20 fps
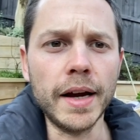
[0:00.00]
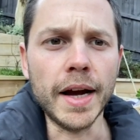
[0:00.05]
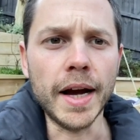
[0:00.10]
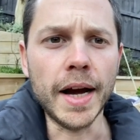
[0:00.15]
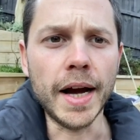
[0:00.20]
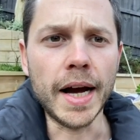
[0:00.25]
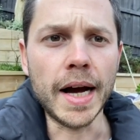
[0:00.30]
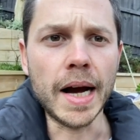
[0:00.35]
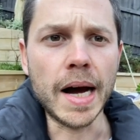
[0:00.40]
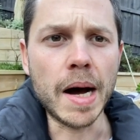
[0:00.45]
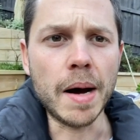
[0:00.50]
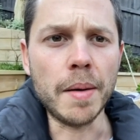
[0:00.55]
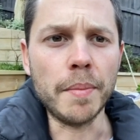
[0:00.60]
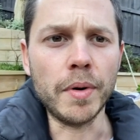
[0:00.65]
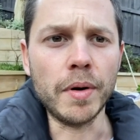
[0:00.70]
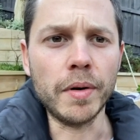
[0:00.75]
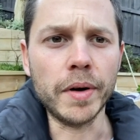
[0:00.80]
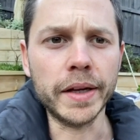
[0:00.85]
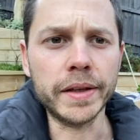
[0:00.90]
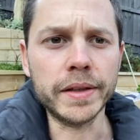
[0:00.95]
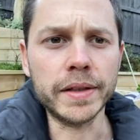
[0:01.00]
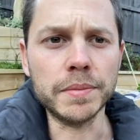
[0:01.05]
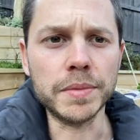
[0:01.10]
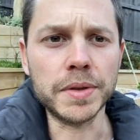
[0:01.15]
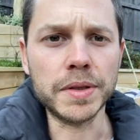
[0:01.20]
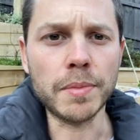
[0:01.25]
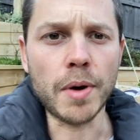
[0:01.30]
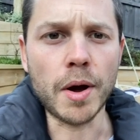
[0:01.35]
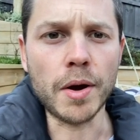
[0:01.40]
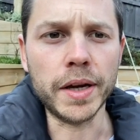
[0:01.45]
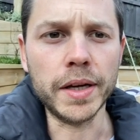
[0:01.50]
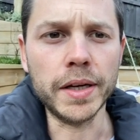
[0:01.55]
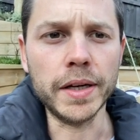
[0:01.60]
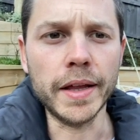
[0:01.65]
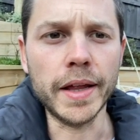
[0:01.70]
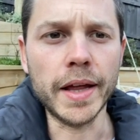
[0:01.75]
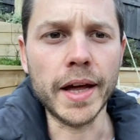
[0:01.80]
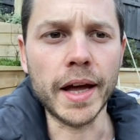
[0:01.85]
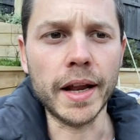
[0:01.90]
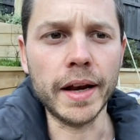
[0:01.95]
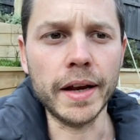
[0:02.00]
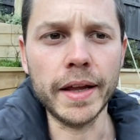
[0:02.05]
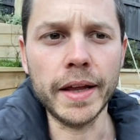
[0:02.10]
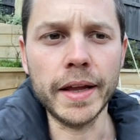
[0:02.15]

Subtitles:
I'll get some smoke into that.